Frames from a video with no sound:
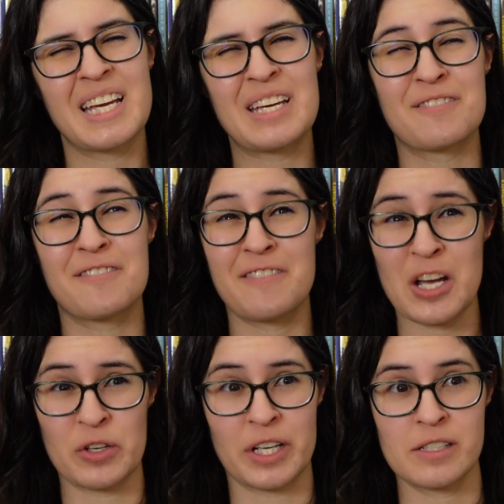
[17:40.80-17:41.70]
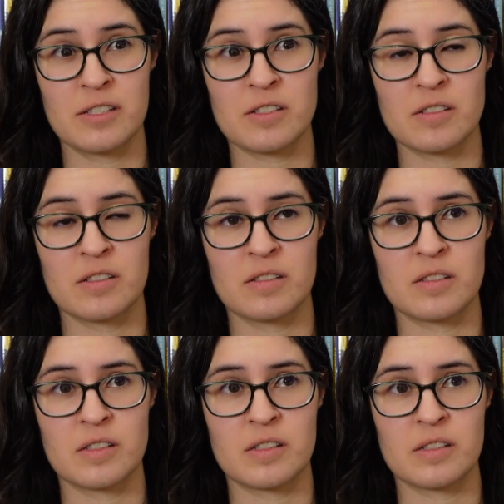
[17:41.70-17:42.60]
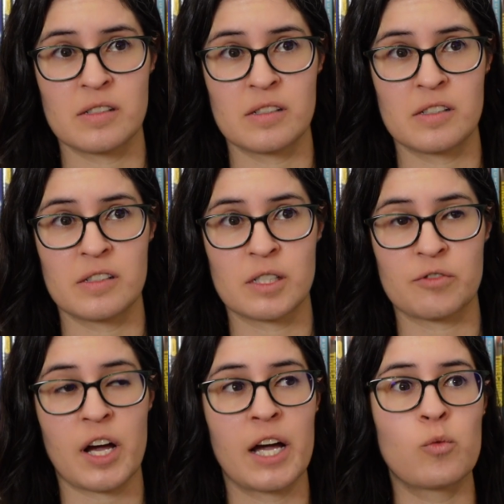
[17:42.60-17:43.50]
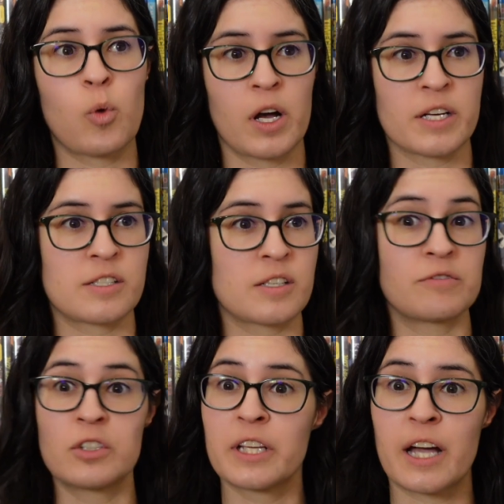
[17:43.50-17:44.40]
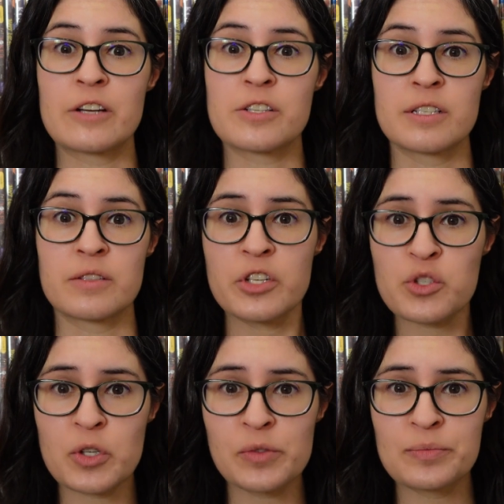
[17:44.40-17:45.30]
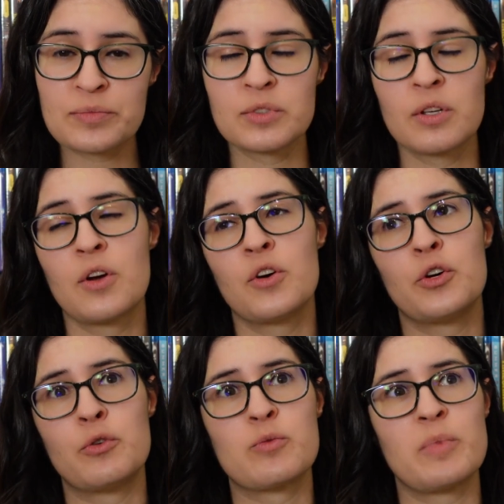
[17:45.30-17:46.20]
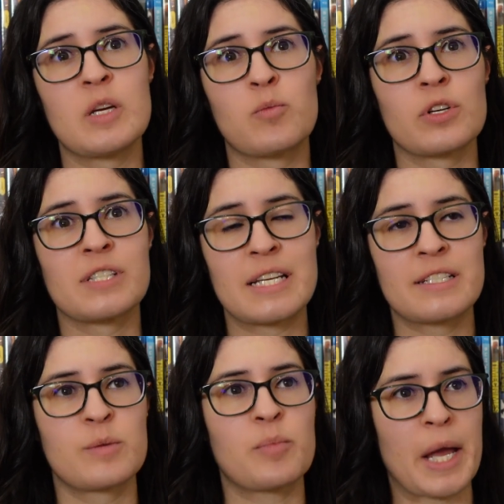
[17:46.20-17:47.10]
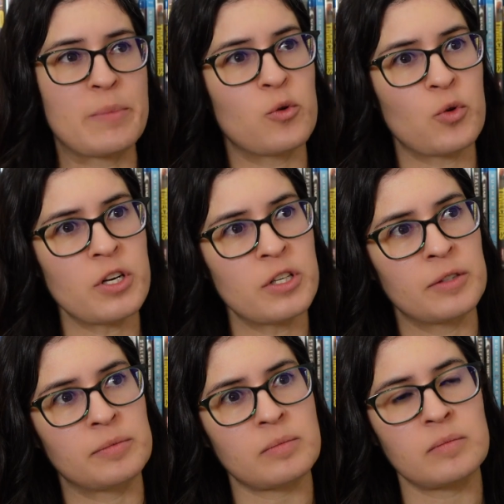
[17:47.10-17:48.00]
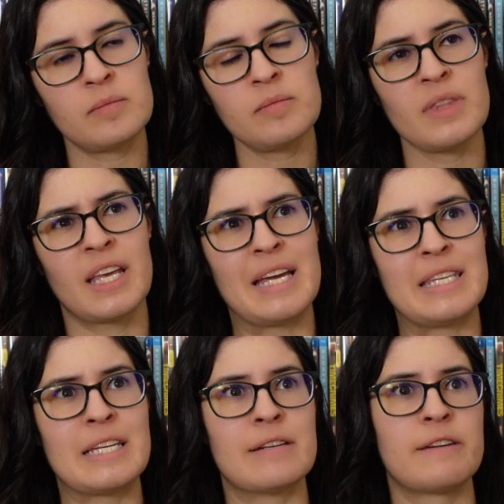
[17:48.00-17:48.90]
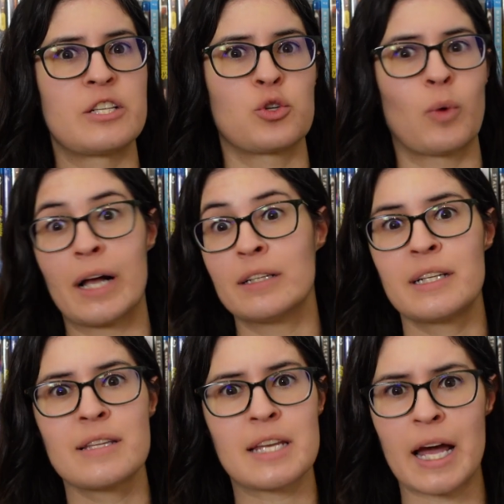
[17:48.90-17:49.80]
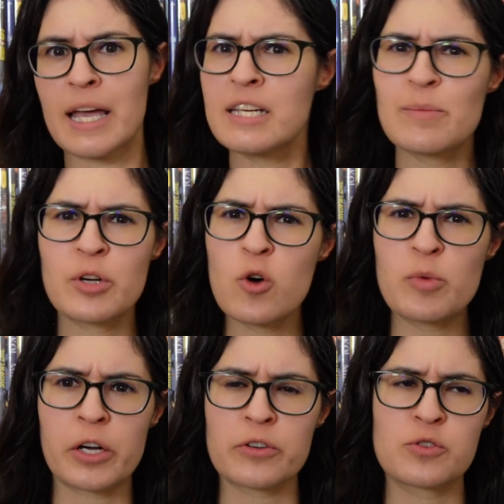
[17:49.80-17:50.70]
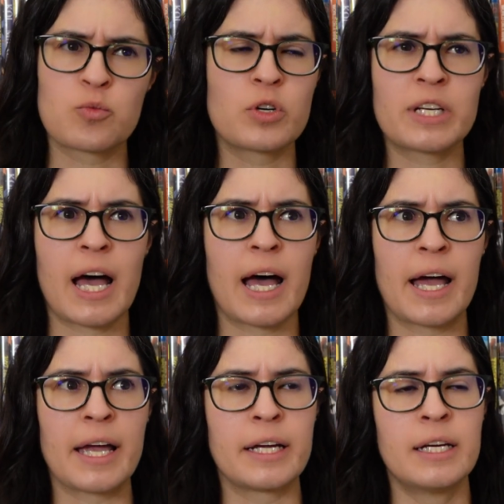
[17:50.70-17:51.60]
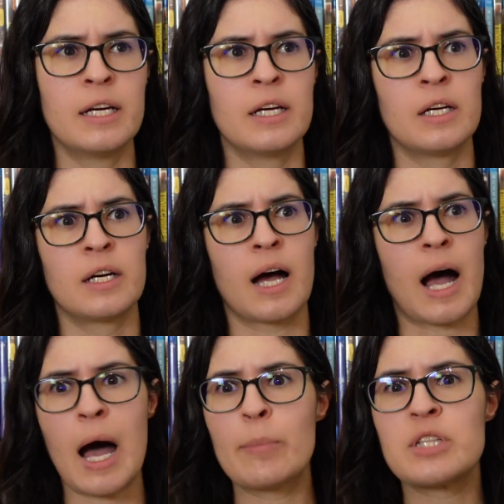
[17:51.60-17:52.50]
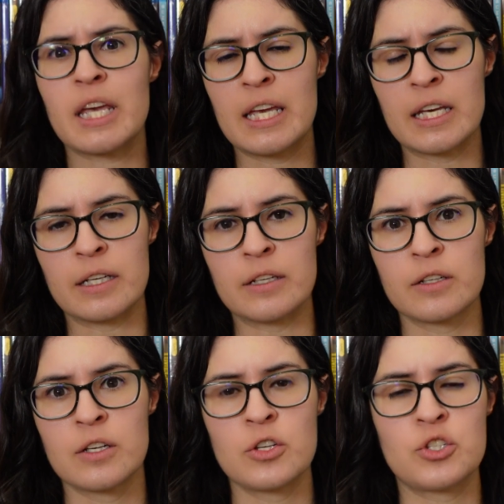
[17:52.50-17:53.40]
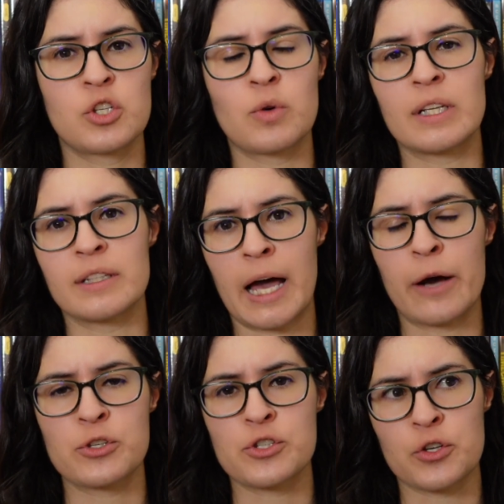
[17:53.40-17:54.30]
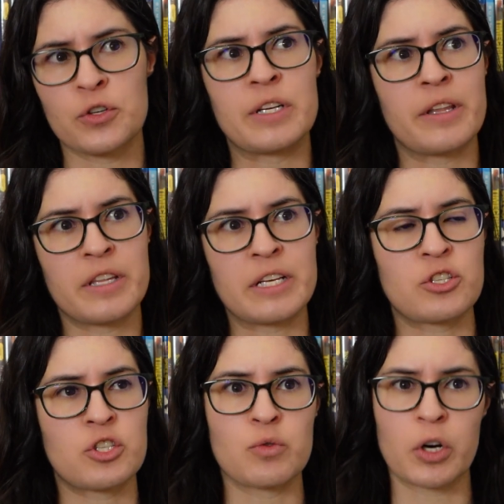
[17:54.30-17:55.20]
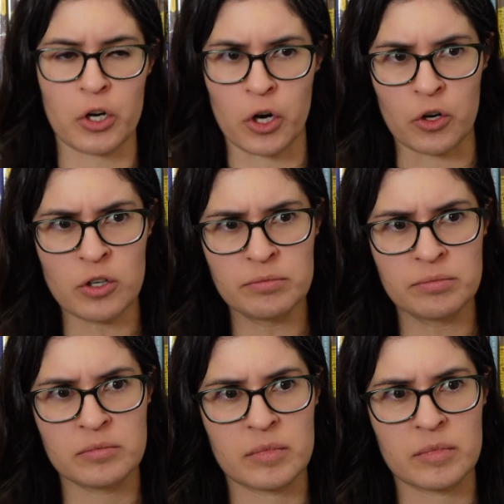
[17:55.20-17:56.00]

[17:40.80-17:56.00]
In fairness, if I was a fully conscious individual who was being presented paperwork, in the eventuality that I end up comatose, would I opt in to allow certain things to occur,